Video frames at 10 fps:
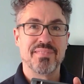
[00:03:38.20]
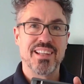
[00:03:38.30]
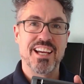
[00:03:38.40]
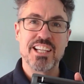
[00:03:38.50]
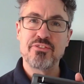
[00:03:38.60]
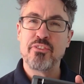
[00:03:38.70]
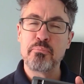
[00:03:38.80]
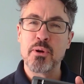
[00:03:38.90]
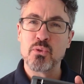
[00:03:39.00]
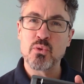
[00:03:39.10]
As for
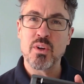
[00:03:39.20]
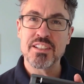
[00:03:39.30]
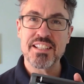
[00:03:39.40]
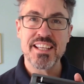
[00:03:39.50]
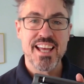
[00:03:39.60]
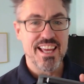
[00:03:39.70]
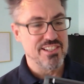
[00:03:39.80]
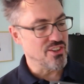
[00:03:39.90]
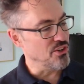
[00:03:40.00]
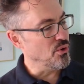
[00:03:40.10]
build quality, it's
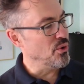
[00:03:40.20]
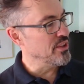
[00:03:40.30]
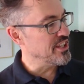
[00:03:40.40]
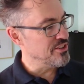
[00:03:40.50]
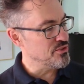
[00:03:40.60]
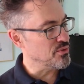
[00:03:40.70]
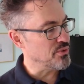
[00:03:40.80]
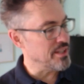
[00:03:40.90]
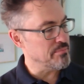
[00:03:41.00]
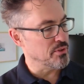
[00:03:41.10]
got all the usual
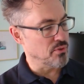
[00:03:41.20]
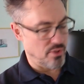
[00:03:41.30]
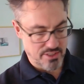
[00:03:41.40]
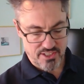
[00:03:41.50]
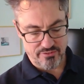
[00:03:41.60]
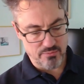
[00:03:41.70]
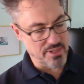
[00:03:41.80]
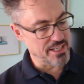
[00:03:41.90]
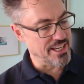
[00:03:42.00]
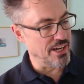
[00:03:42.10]
great build quality from
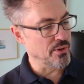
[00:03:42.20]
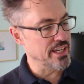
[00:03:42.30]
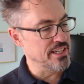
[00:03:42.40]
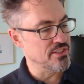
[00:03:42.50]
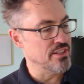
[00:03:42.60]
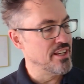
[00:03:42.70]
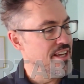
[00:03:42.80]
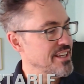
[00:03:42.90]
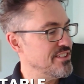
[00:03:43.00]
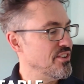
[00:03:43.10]
Bakker Elkhuizen.
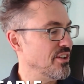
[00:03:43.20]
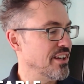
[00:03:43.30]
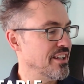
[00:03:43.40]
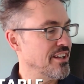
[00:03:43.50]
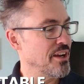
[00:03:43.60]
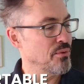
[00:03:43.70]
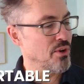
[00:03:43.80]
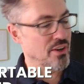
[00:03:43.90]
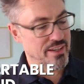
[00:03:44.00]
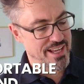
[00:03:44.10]
It's not going to go
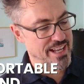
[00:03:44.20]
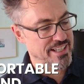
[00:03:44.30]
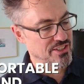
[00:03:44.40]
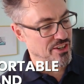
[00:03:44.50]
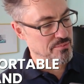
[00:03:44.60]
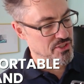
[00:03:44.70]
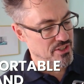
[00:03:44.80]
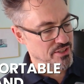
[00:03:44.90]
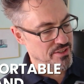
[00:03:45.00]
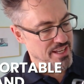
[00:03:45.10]
wrong anytime
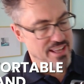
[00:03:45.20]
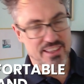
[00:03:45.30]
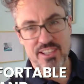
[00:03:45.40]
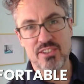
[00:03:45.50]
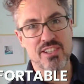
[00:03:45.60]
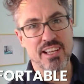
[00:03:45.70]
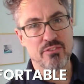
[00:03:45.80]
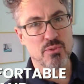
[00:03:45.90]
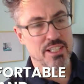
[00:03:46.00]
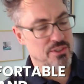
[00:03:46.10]
soon. They usually have a
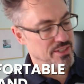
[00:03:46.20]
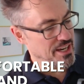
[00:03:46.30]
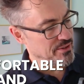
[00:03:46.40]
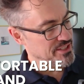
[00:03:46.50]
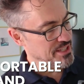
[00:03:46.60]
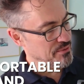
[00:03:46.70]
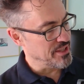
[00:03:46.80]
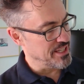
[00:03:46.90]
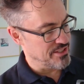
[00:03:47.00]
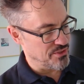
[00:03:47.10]
really good guarantee with
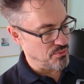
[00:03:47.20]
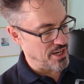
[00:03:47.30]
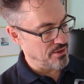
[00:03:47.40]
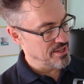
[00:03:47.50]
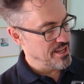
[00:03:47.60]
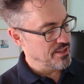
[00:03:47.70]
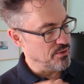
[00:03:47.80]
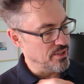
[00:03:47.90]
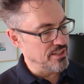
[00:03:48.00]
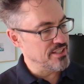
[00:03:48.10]
these as well. You'll
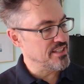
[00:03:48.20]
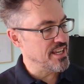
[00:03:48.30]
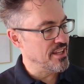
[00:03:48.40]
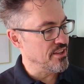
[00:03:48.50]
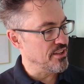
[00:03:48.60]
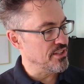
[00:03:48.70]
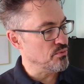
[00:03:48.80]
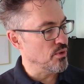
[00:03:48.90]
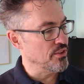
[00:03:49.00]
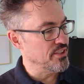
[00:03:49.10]
notice here that this
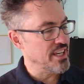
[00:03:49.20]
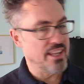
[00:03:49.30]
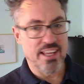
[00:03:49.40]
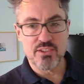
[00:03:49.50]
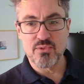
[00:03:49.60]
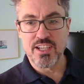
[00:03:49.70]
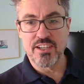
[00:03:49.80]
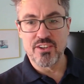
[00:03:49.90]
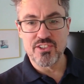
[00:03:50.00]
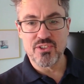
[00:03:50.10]
wand here, that's really
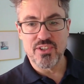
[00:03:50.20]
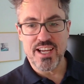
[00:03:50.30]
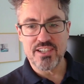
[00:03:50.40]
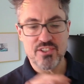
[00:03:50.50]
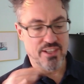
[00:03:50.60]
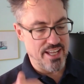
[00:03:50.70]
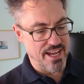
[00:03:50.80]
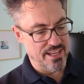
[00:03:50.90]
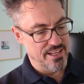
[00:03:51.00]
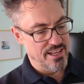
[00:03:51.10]
nice, good action there,
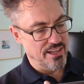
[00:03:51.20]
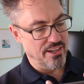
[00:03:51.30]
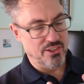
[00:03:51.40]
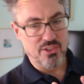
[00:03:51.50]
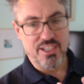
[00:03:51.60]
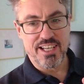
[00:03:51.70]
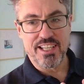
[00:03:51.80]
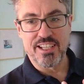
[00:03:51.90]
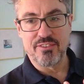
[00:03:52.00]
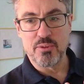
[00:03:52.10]
and a good clicking
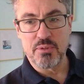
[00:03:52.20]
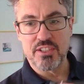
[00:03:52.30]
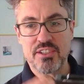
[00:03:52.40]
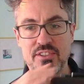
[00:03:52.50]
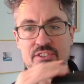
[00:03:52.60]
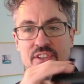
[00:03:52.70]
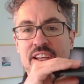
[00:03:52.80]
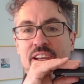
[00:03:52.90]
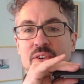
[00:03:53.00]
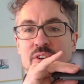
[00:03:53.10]
of the buttons.
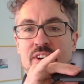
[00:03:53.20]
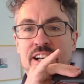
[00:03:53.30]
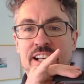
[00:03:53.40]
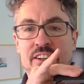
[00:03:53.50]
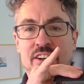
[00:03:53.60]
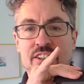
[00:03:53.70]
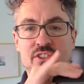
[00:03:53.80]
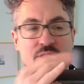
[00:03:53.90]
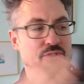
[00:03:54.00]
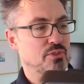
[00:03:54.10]
Really nice
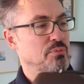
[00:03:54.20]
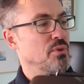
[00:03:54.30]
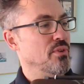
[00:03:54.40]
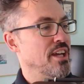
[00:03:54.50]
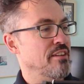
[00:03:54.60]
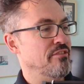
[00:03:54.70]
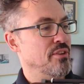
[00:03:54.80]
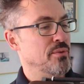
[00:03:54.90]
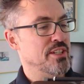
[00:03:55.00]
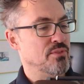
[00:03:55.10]
soft support there for the
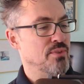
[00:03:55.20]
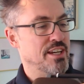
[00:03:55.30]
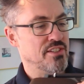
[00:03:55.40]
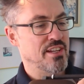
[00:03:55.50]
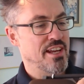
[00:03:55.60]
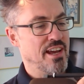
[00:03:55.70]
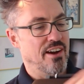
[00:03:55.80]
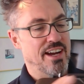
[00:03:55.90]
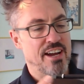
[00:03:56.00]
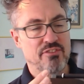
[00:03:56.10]
wrist rest. I
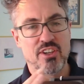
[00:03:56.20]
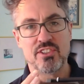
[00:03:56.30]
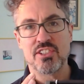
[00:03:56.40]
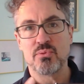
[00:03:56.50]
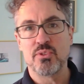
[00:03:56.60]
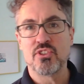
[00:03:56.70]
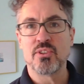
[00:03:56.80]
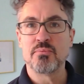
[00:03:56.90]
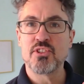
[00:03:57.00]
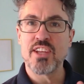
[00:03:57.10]
have noticed with some
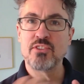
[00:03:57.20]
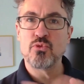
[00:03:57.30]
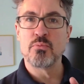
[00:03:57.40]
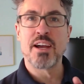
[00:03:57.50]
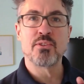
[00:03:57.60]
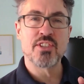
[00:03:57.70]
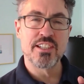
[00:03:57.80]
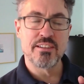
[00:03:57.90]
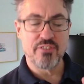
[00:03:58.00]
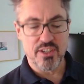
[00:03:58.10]
central mousing
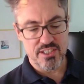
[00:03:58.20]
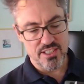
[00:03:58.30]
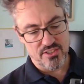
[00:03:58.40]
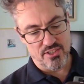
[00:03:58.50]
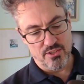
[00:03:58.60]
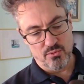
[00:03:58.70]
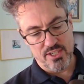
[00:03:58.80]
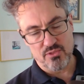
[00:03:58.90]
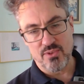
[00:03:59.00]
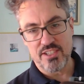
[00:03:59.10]
devices that the
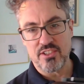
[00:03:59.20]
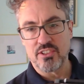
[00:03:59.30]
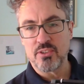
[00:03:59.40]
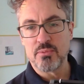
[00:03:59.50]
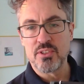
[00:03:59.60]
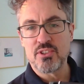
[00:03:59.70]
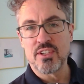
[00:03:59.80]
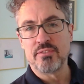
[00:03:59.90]
wrist rest can come loose over